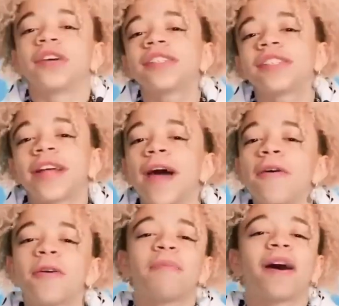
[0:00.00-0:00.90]
Will T
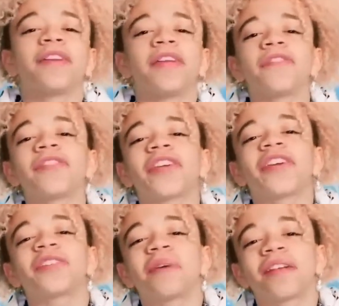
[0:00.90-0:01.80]
I
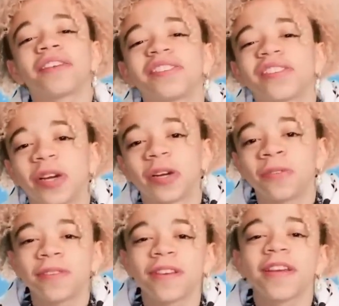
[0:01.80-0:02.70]
and King be able
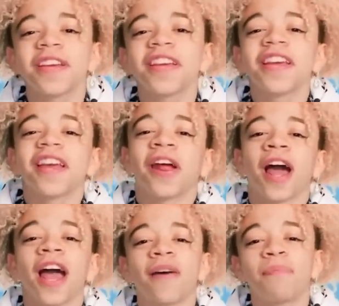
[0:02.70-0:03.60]
to mend their
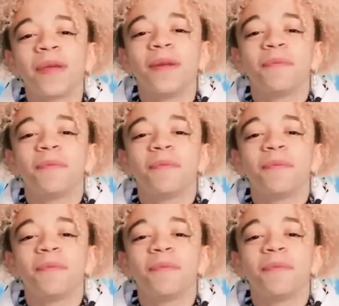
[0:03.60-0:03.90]
relationship,